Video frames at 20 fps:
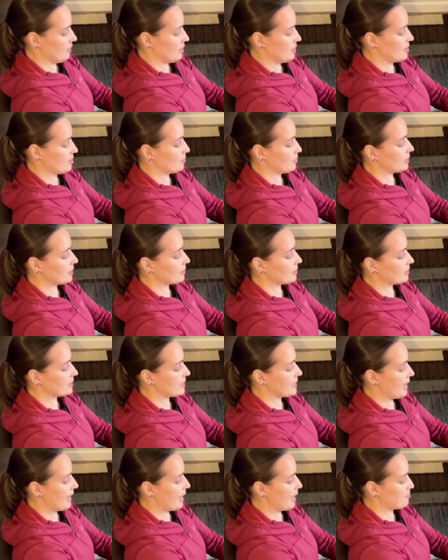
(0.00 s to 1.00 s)
do a little
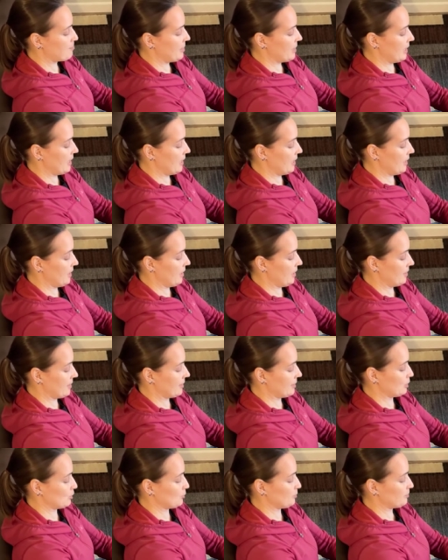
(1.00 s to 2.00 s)

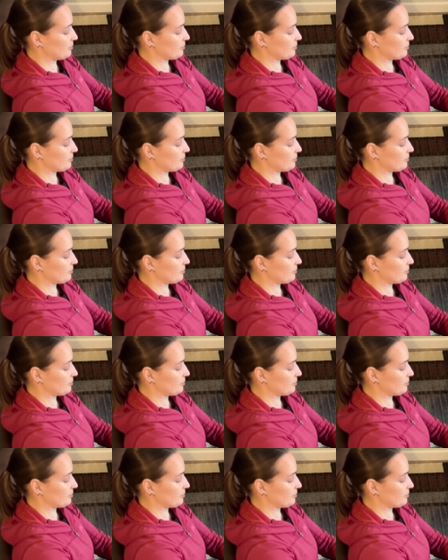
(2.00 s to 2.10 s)
tapping.